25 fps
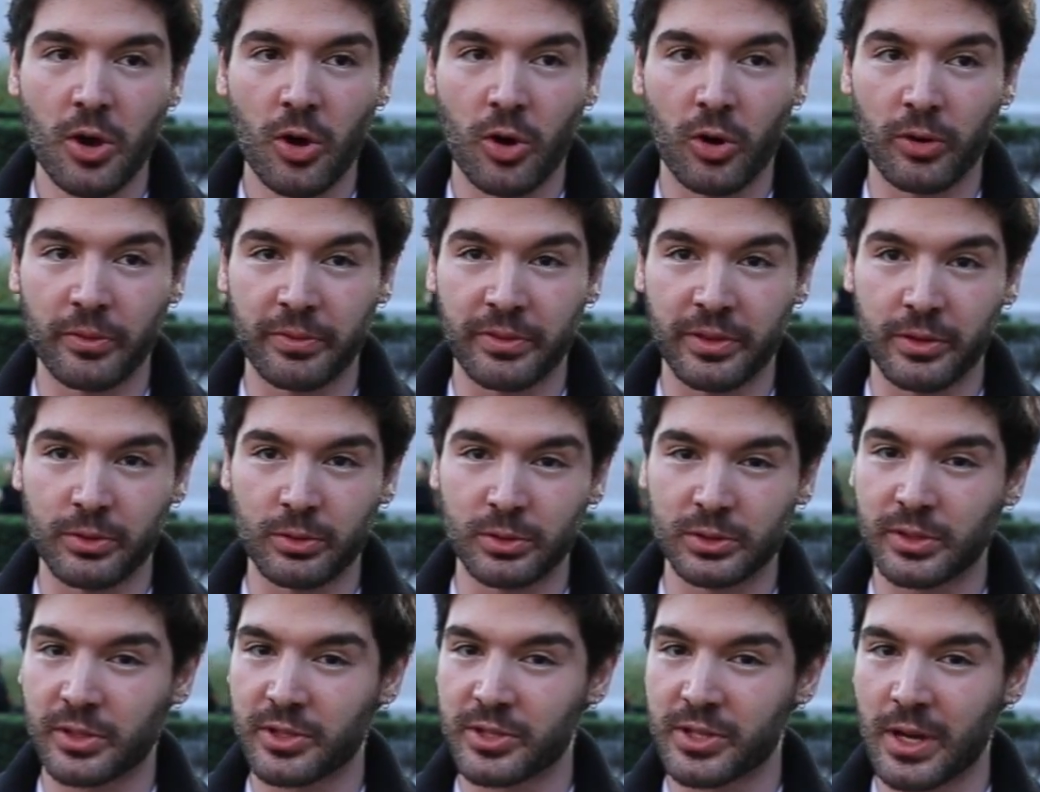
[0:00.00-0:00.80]
of the
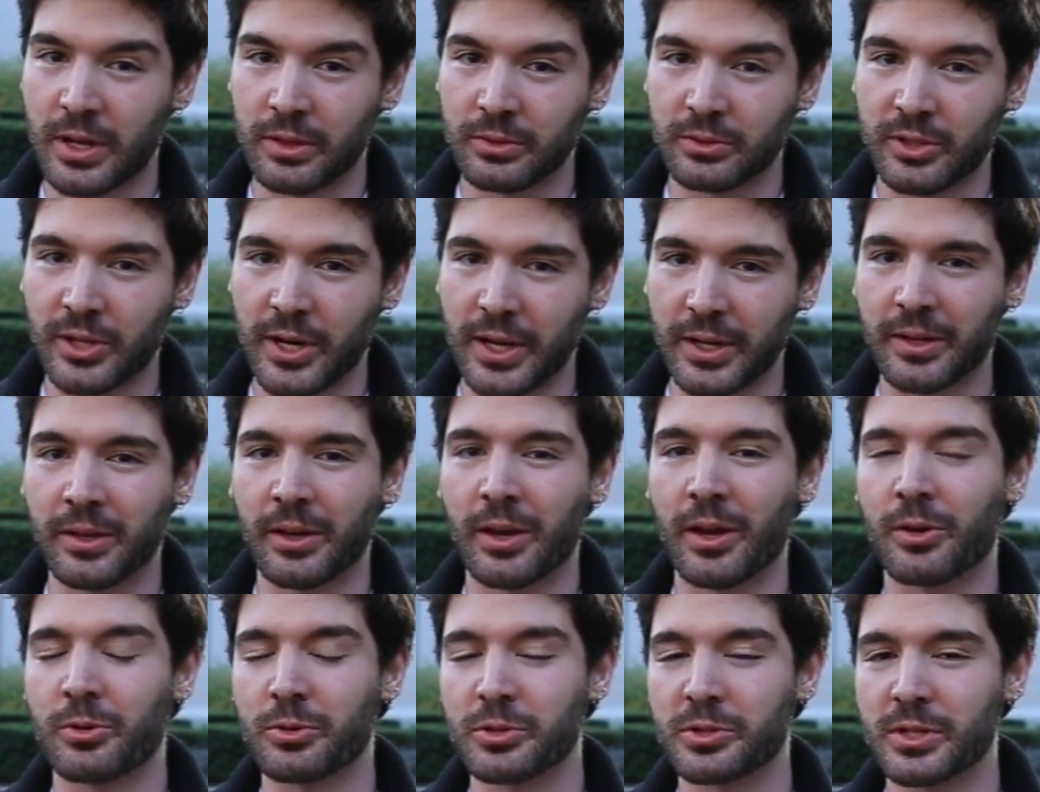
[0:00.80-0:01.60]
ultrasound tracking
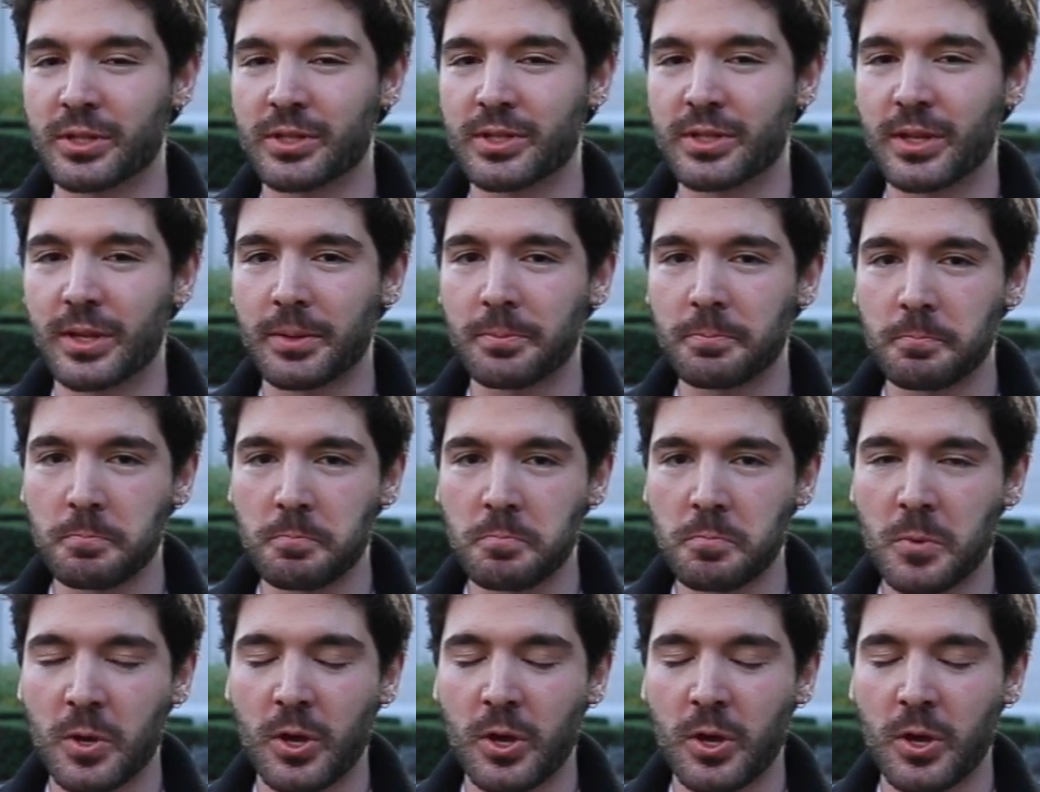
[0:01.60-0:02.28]
ecosystem.